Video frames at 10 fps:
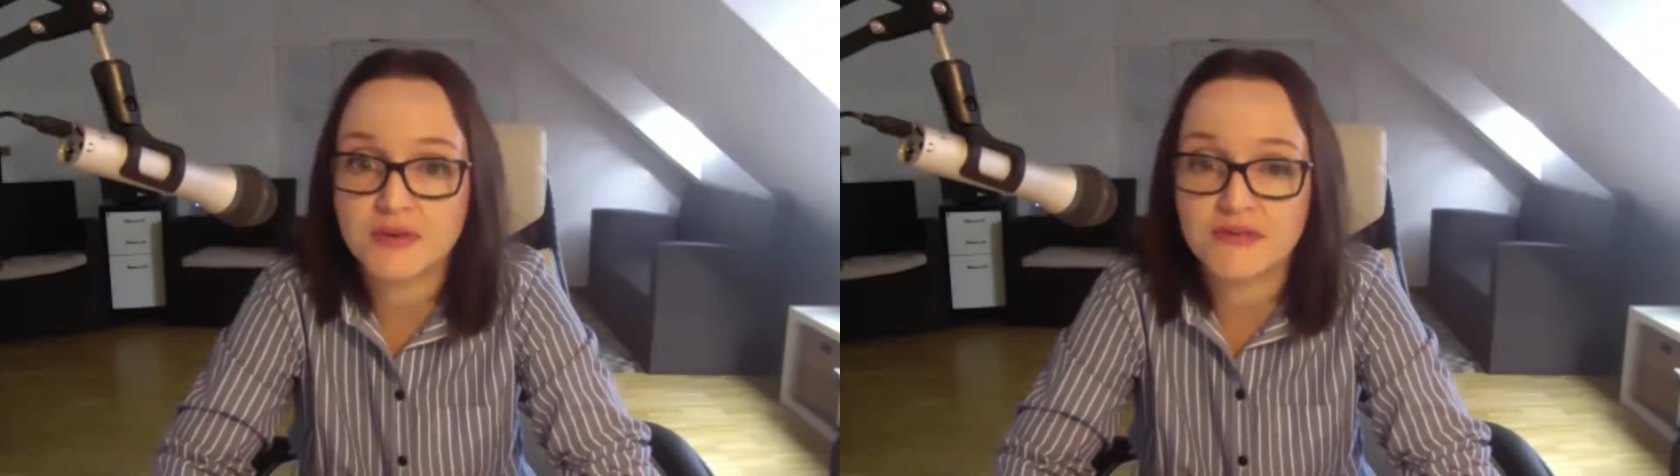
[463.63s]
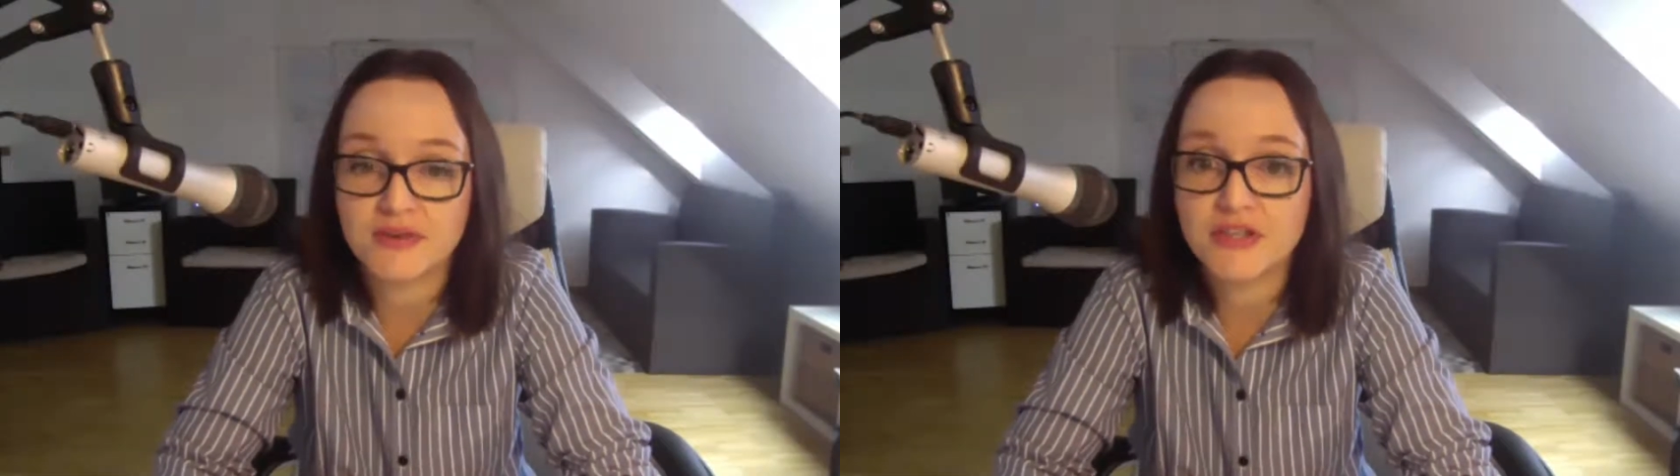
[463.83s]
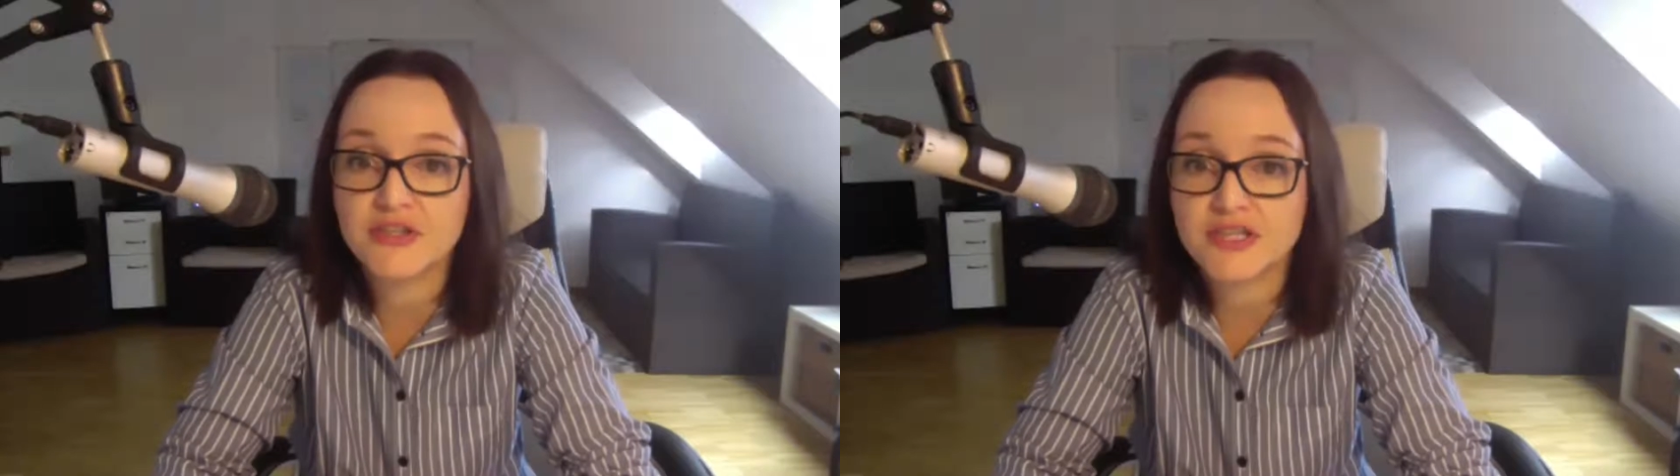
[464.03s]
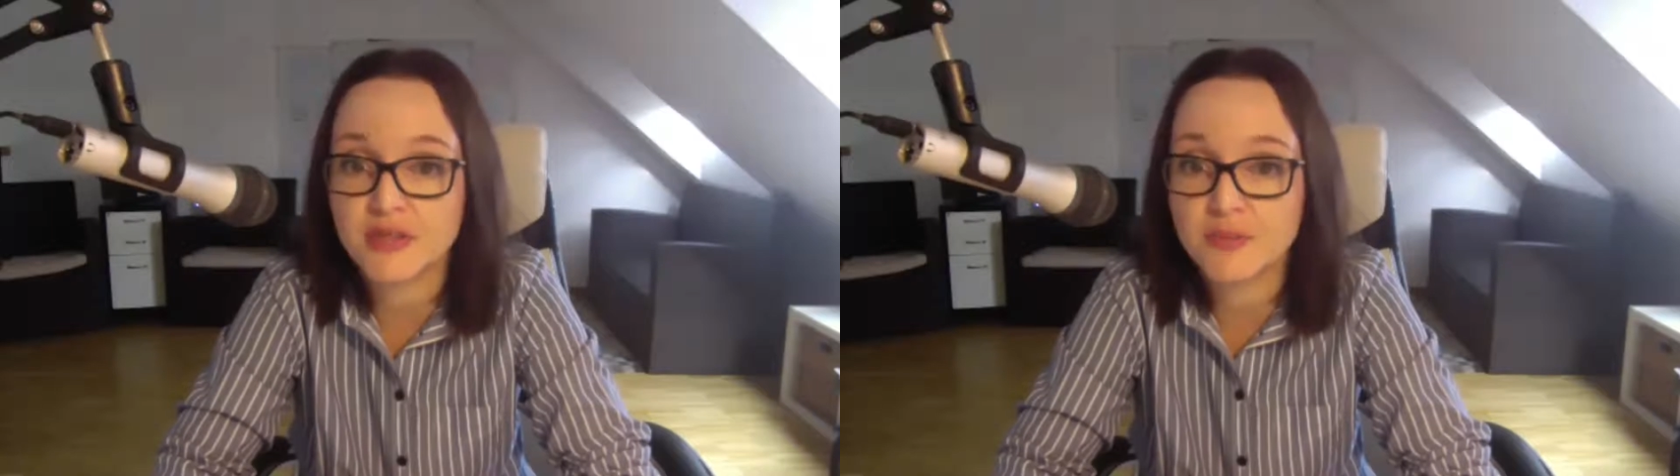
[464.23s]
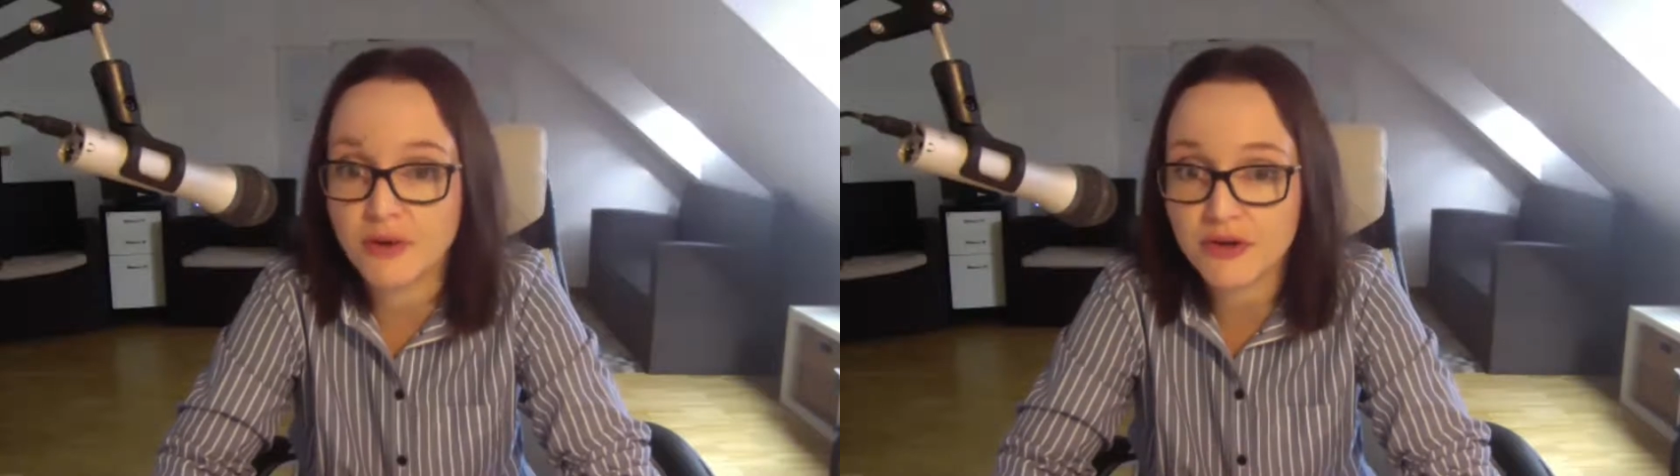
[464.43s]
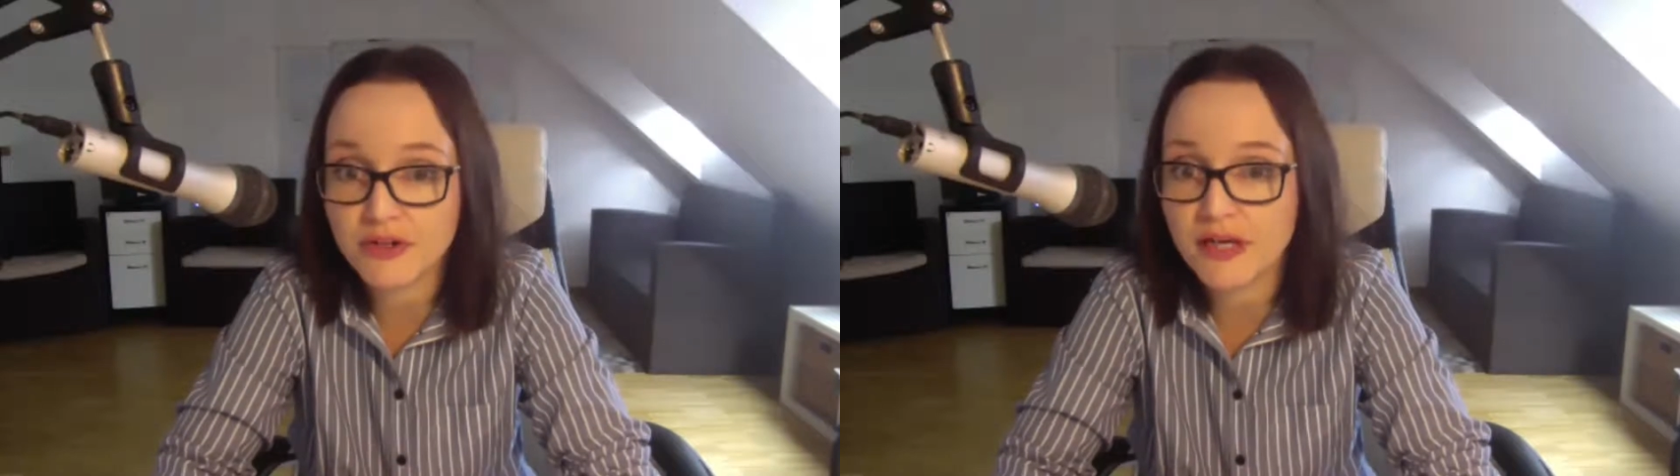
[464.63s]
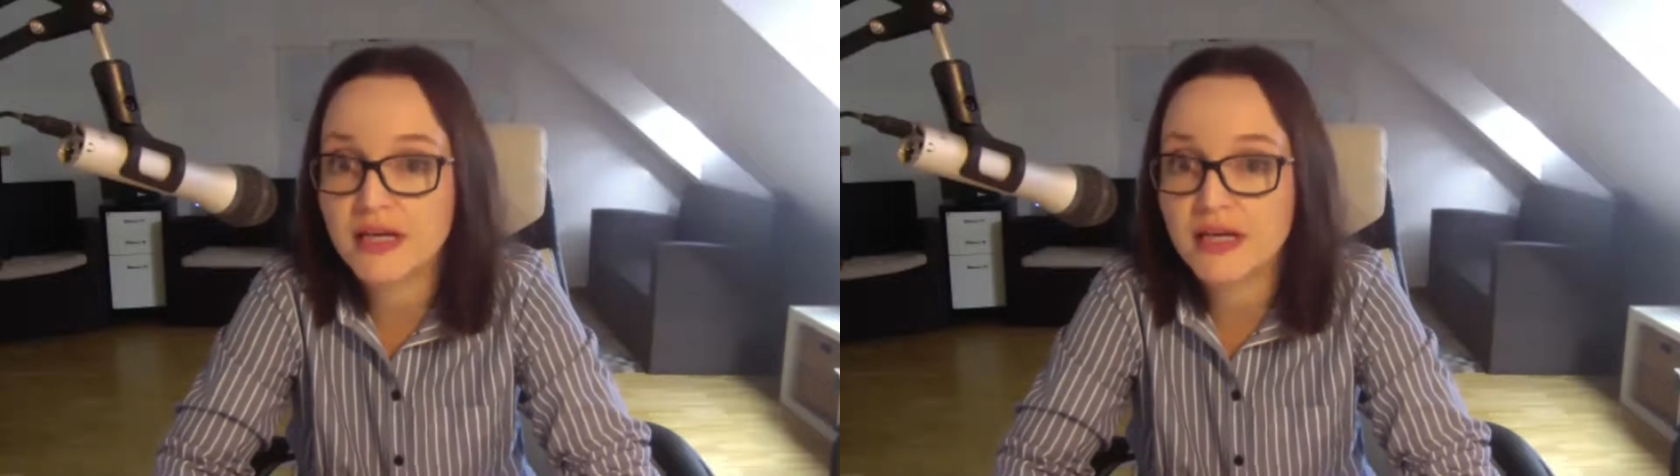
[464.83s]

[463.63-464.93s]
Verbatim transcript: a very interesting point